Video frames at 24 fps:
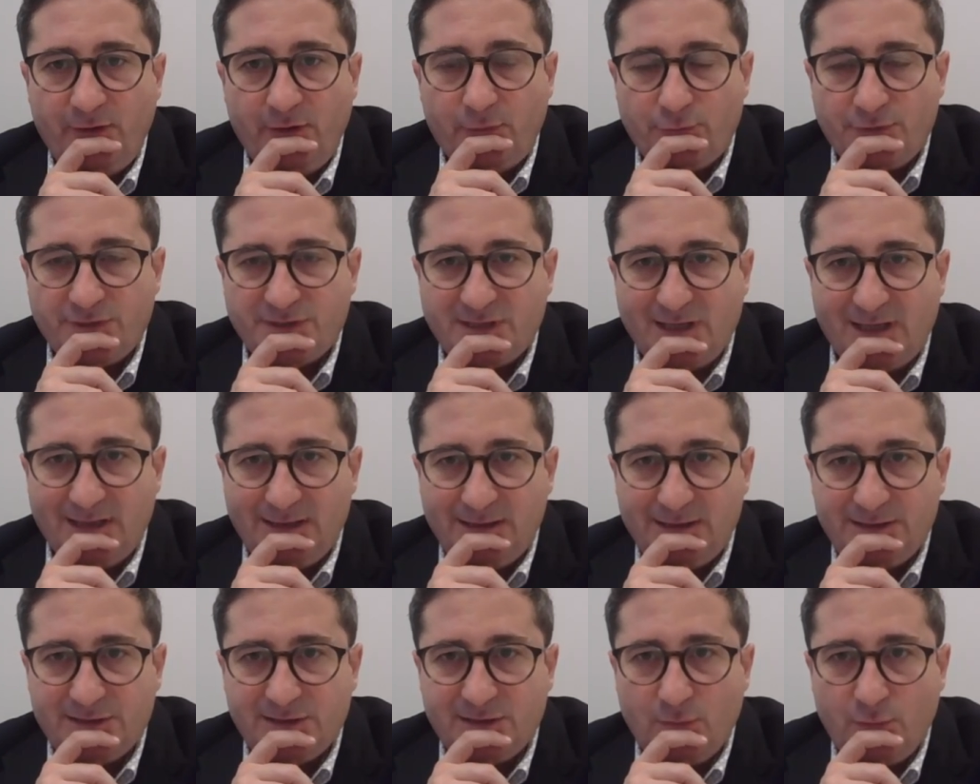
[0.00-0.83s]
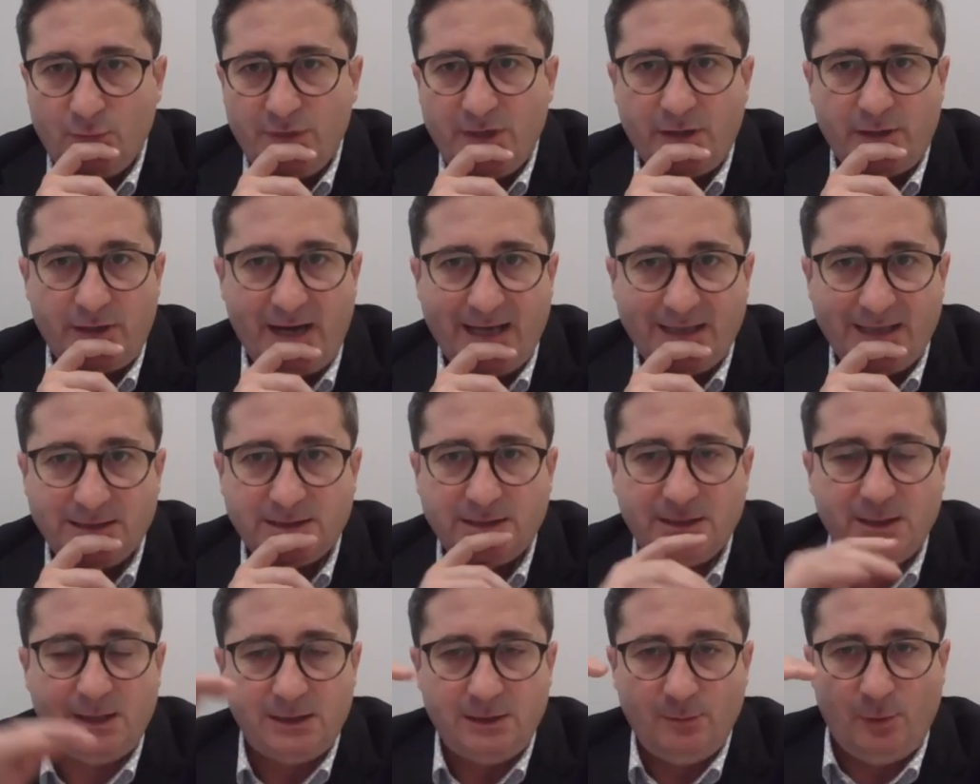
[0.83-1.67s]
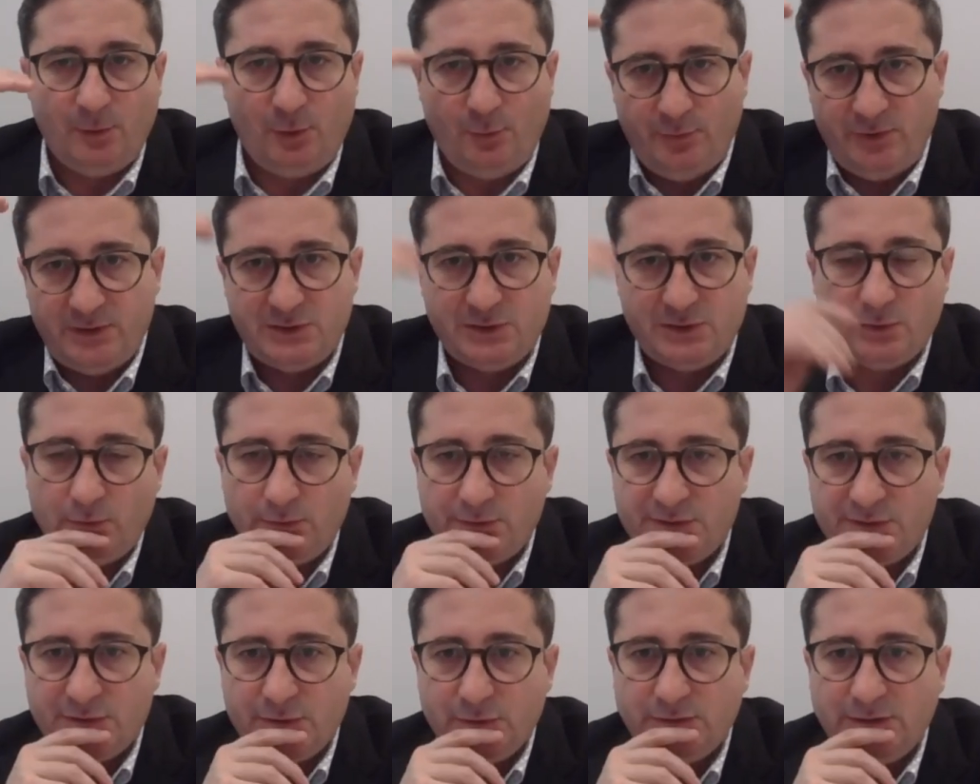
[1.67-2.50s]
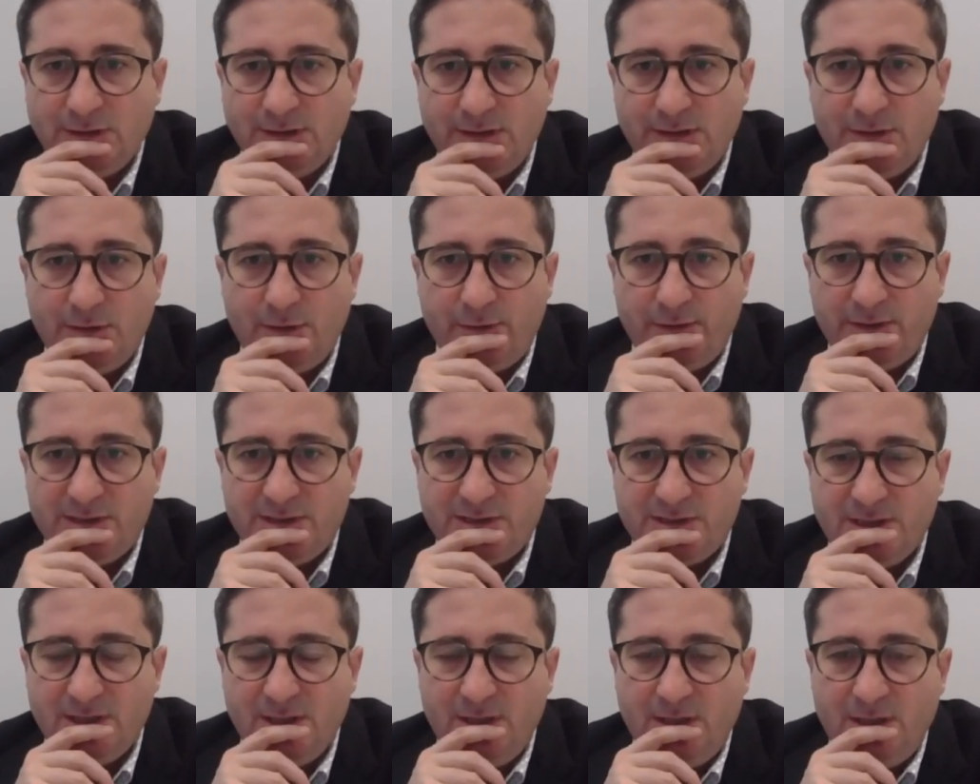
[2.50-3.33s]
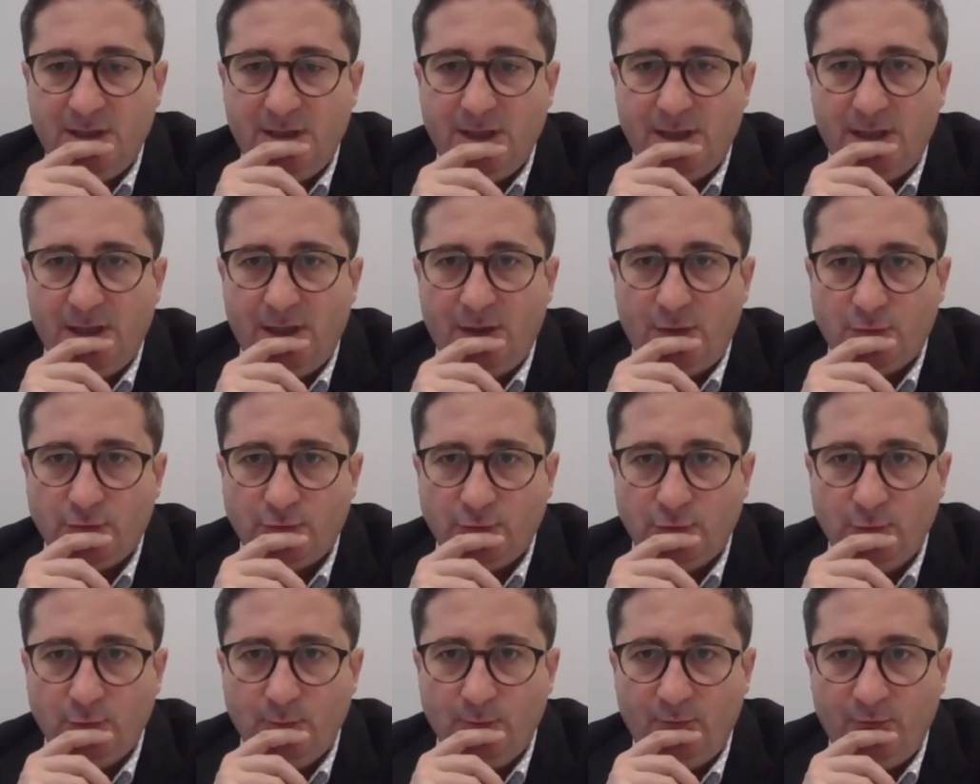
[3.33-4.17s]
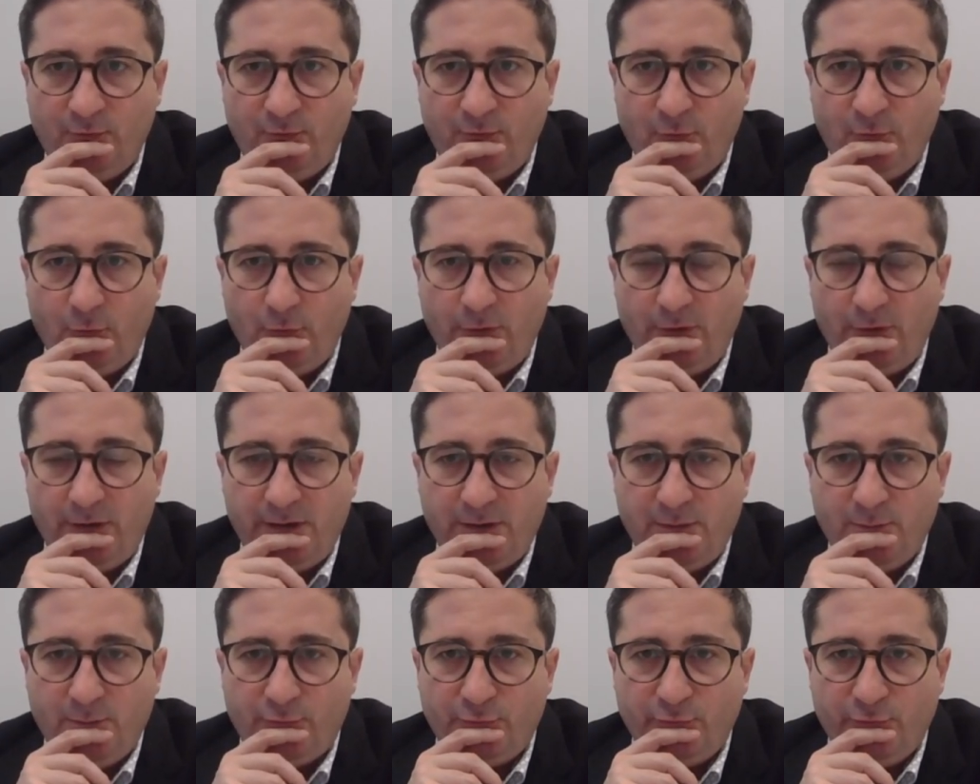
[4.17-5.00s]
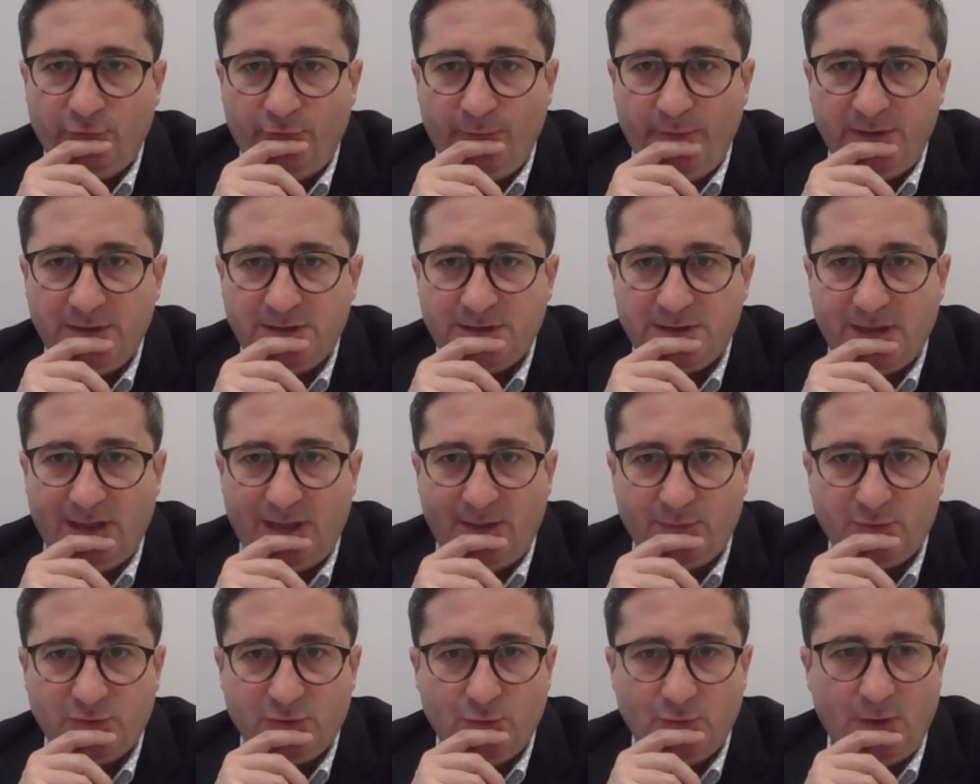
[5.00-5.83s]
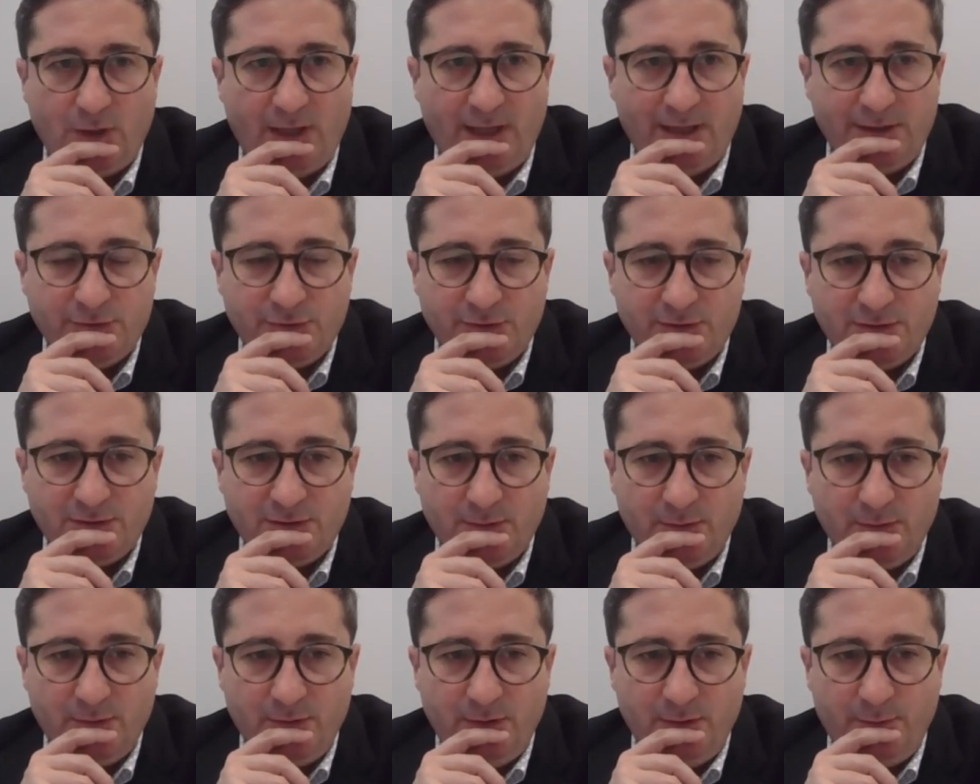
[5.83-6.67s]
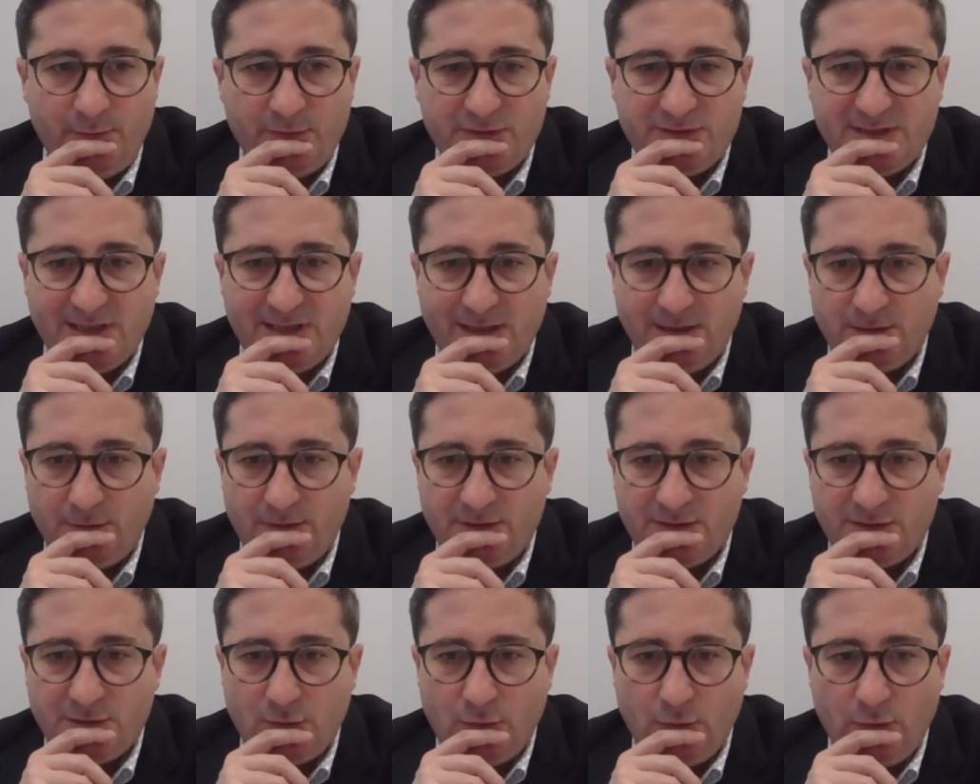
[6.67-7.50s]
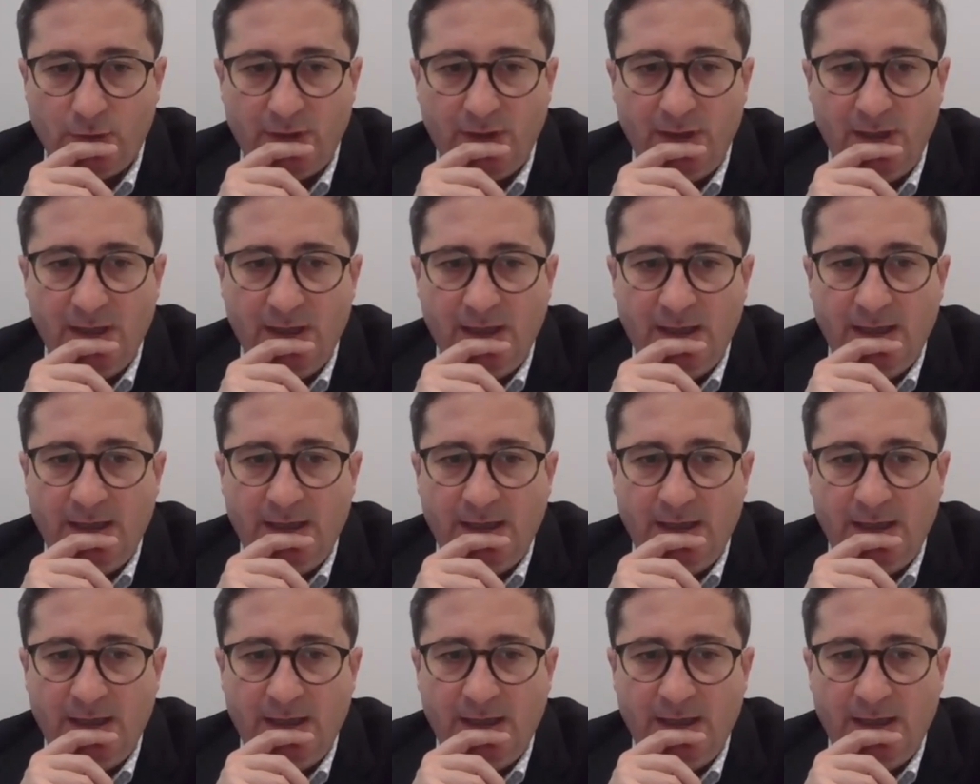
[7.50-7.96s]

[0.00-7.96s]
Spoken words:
results we are at the moment. So certainly there is room for improvement up to 100% of the score.